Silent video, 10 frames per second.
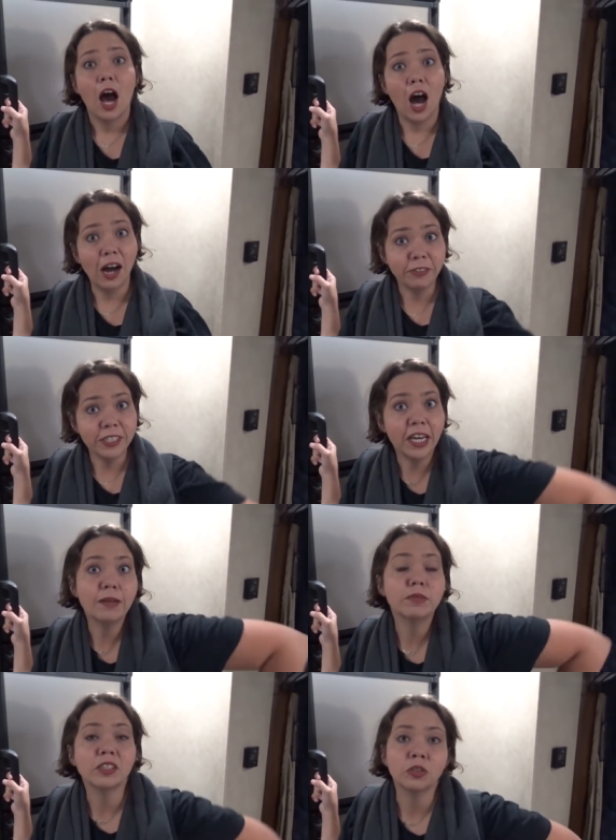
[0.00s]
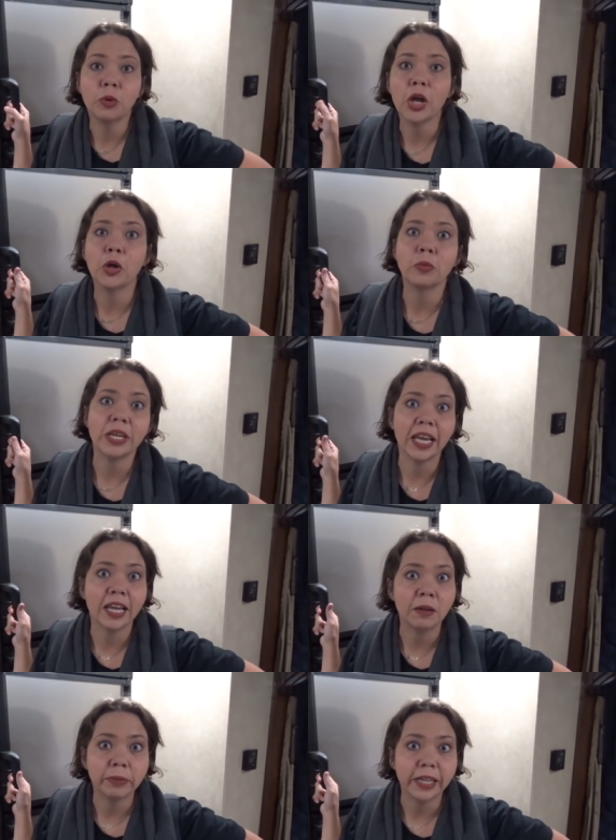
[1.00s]
oftentimes on the road we
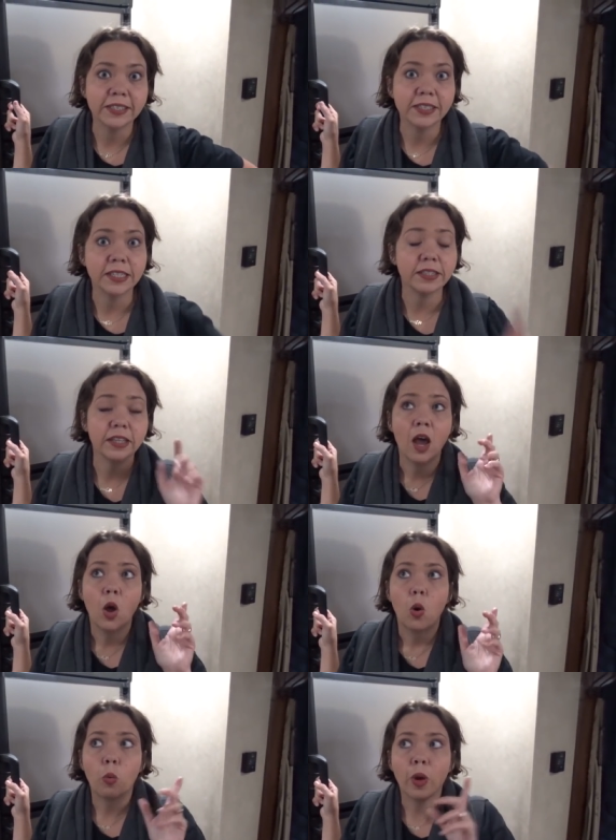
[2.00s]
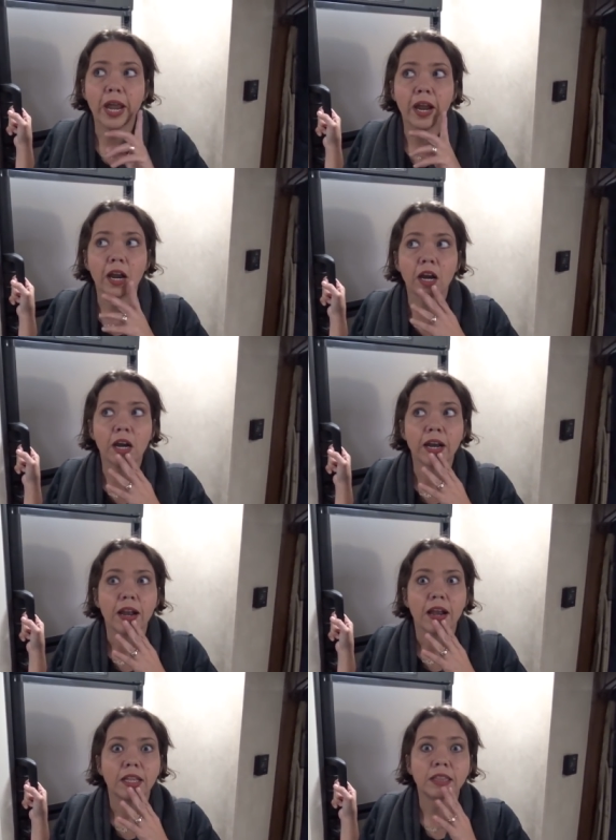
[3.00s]
get in places where
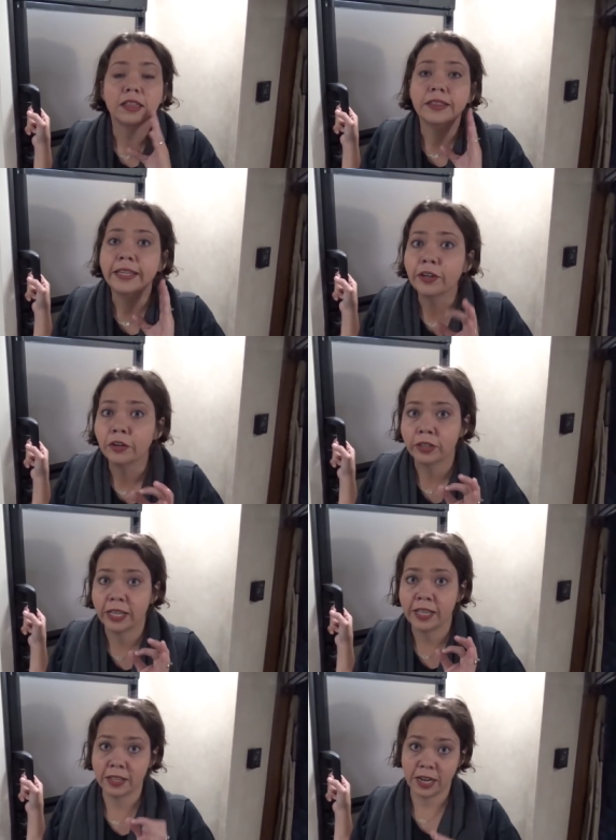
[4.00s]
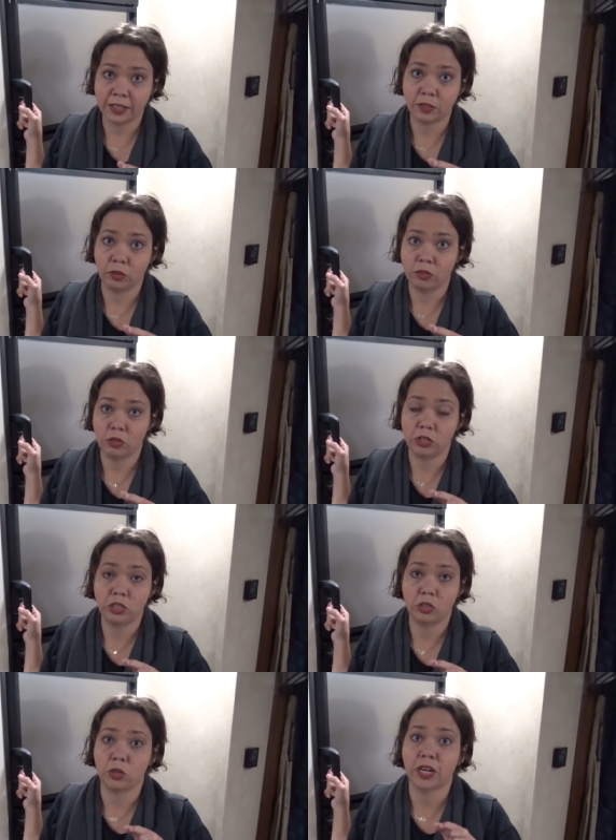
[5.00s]
literally the next grocery
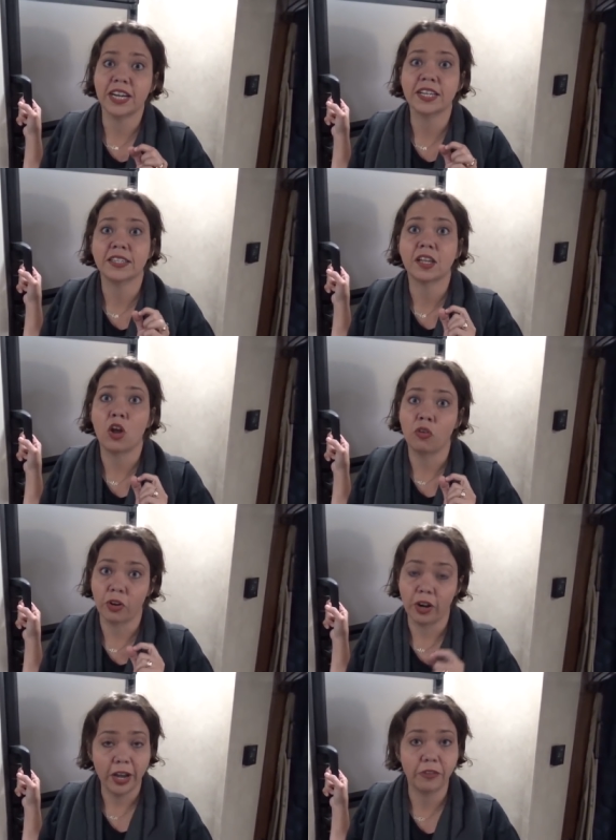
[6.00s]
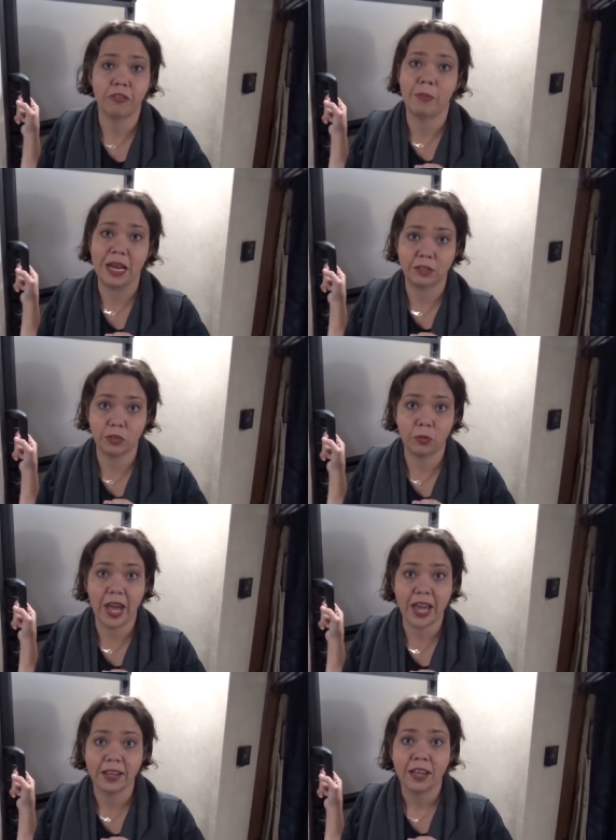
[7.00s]
store is over 100 miles
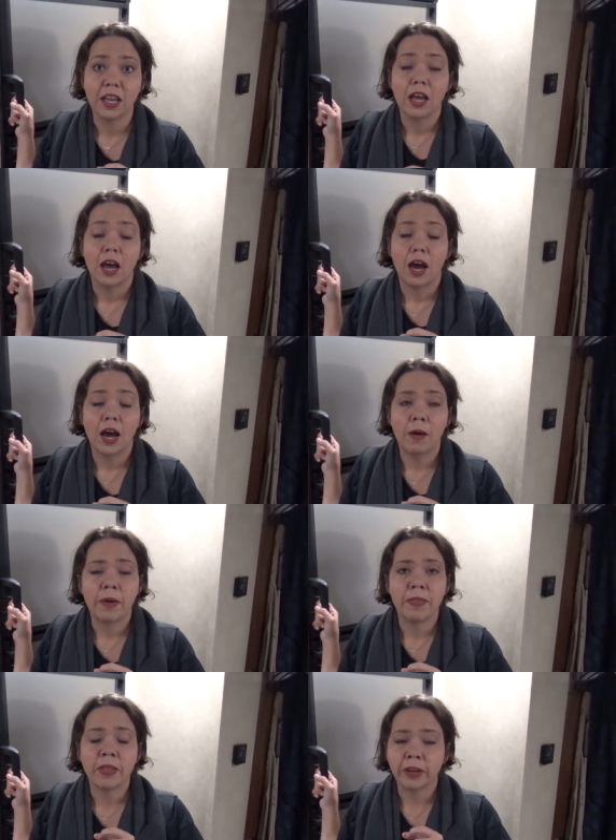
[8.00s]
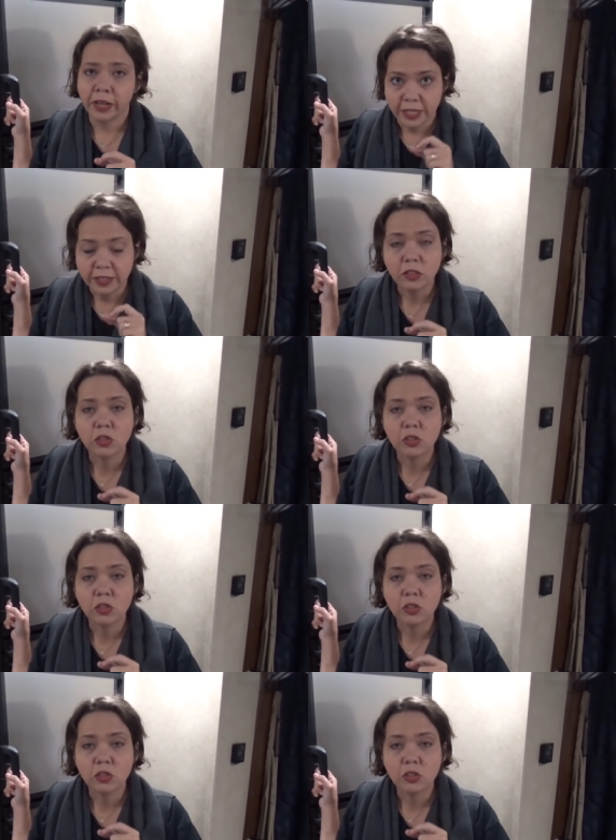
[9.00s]
away. There is a